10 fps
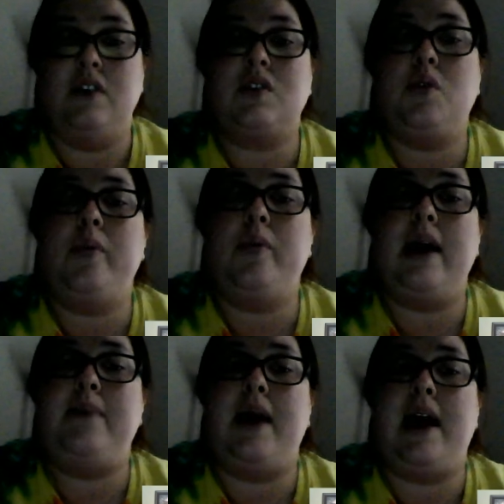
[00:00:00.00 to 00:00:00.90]

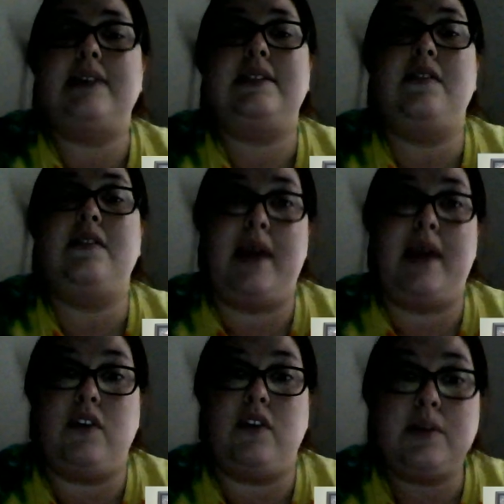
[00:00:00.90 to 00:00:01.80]
School-wide positive
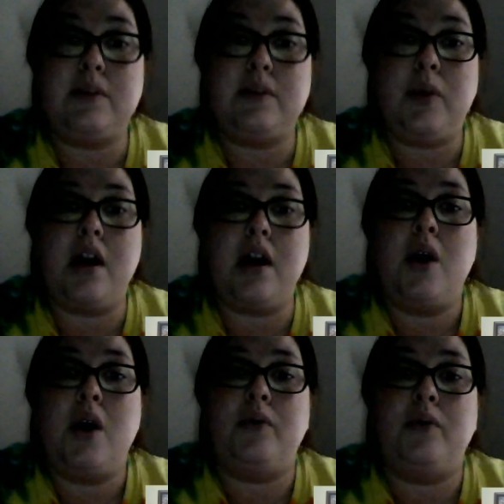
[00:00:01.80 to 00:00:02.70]
behavior support
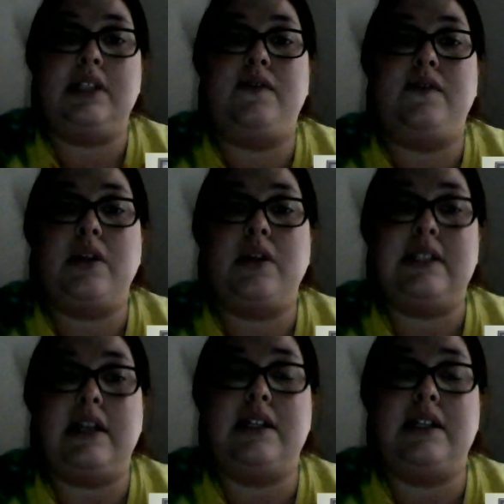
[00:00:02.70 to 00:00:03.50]
will need to focus on